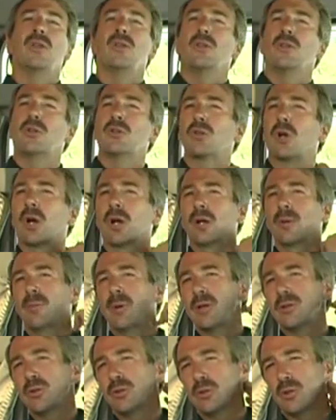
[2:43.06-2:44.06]
The target
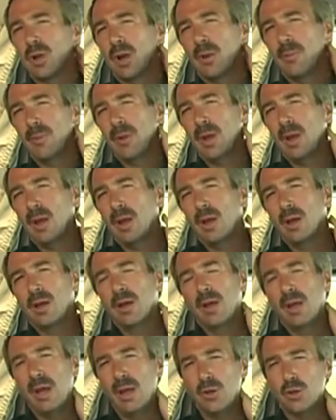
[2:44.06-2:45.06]
muscle is going to be
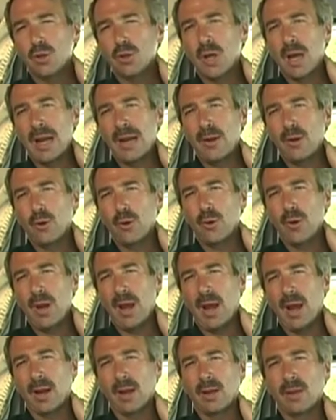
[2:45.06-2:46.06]
each side of your
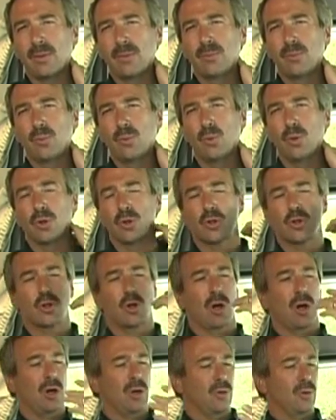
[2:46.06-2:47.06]
neck. We'll
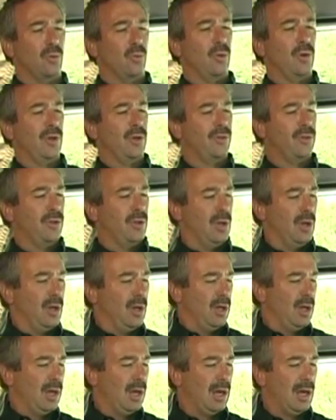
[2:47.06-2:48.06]
start with
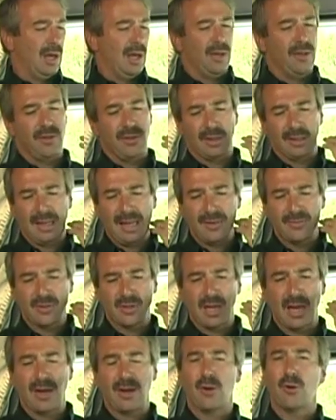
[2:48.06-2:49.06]
the left
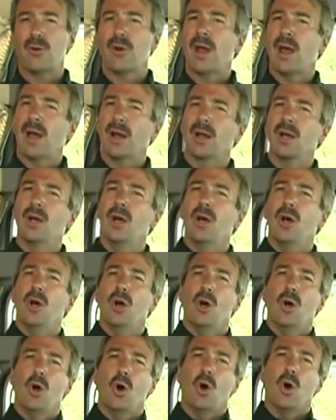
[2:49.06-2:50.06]
side of your neck.
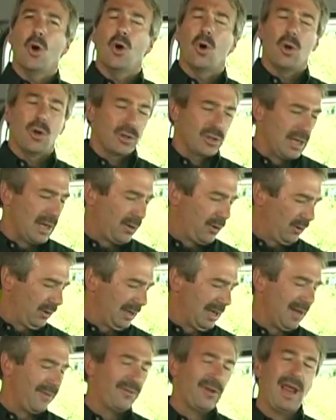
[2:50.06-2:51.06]
Take your
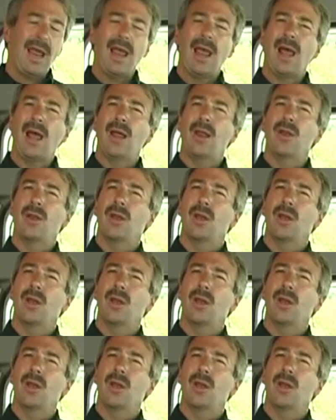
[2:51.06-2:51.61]
left hand